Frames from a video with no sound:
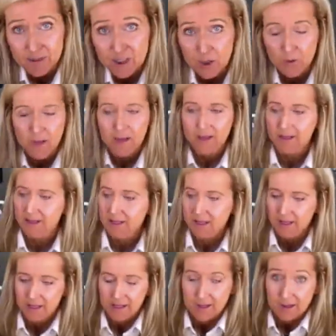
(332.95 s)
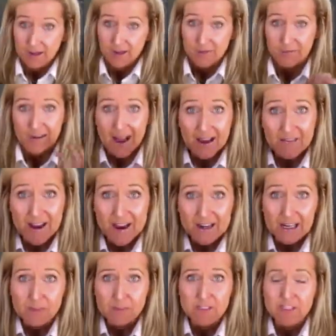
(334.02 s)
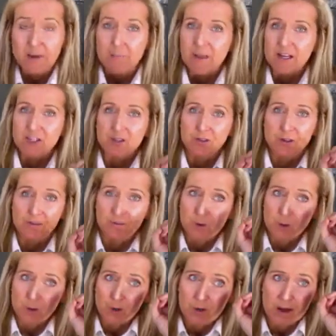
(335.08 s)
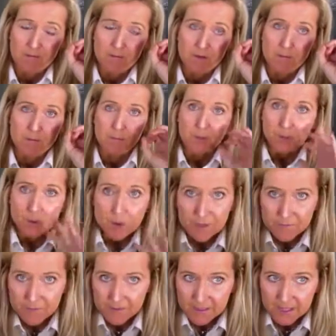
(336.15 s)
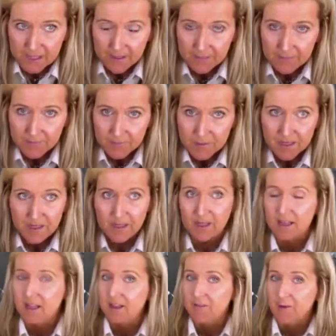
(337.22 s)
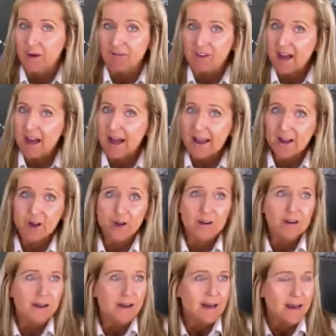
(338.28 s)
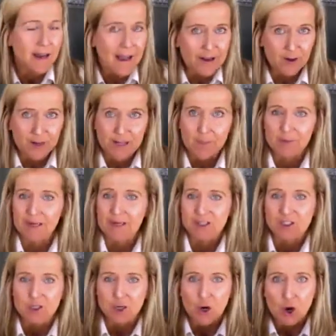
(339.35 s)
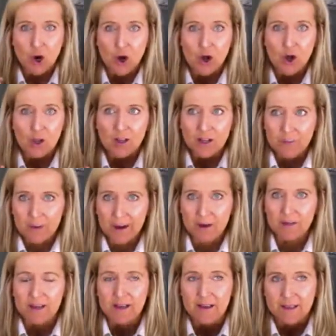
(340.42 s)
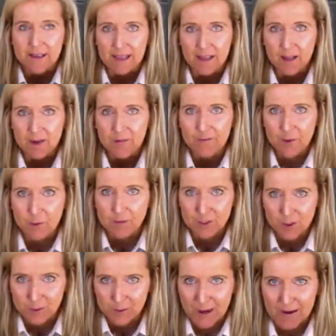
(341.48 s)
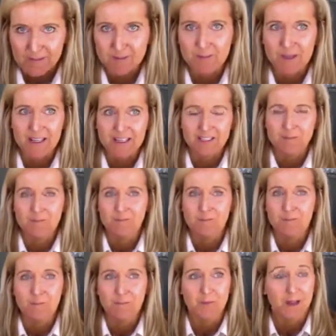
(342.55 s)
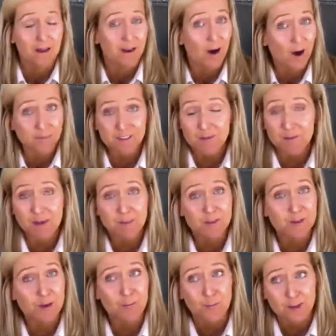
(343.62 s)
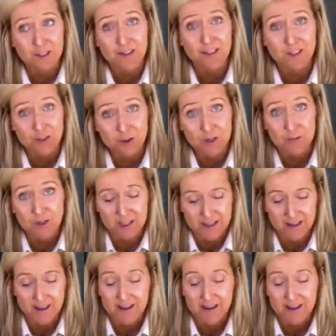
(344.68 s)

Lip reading: So 5 items, make sure they're photographed beautifully. If you have to iron it, but it is all about the photographs, because often people don't read the description.